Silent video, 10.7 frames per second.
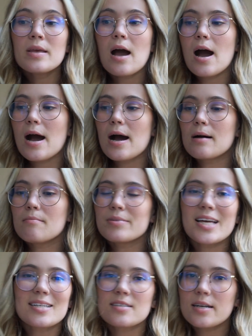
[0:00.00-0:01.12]
But
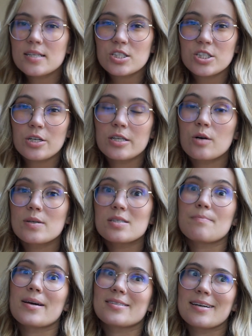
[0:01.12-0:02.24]
that's not necessarily always the
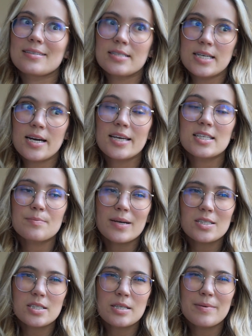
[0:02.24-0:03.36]
best idea,
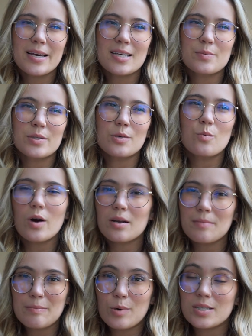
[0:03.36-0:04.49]
especially because when you want to
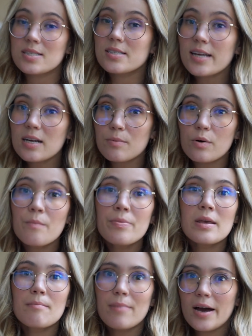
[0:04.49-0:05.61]
be more sustainable,
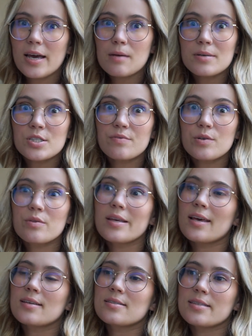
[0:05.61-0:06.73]
buying a bunch of new
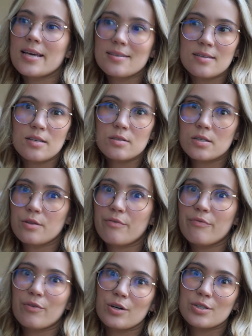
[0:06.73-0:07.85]
things isn't the
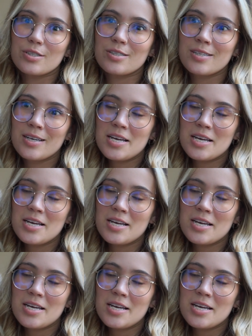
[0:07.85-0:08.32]
first